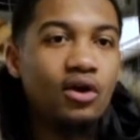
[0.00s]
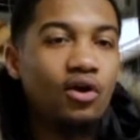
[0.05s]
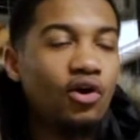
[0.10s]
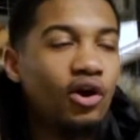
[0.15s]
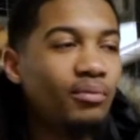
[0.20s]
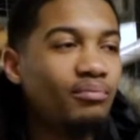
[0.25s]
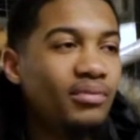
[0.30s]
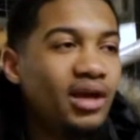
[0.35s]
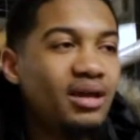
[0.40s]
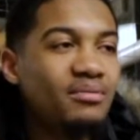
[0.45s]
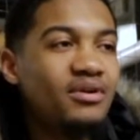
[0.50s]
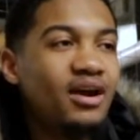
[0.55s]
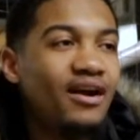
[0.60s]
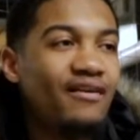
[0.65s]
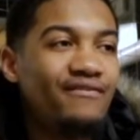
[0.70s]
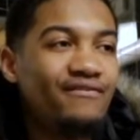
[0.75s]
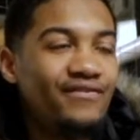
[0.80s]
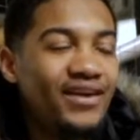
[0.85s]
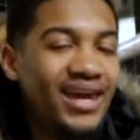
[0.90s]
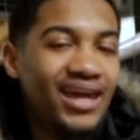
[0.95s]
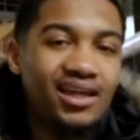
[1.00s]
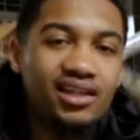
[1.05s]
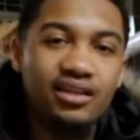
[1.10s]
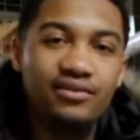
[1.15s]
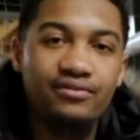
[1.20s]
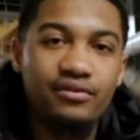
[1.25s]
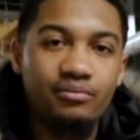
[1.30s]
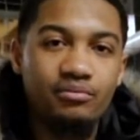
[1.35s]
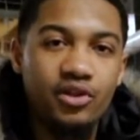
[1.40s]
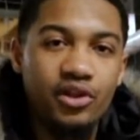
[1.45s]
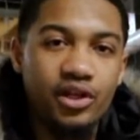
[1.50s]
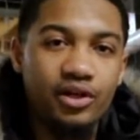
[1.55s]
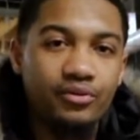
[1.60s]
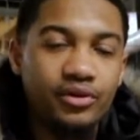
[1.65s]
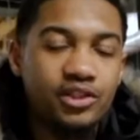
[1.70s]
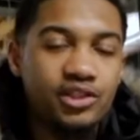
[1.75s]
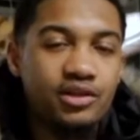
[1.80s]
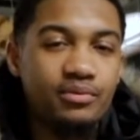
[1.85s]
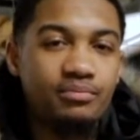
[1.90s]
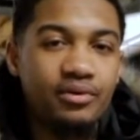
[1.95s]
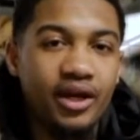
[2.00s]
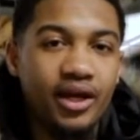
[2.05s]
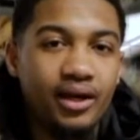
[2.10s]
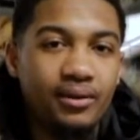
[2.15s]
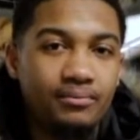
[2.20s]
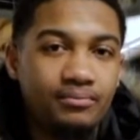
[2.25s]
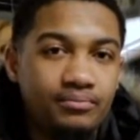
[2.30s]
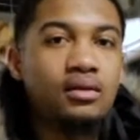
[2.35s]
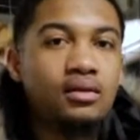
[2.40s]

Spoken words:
or maybe are vaguely familiar with your brand.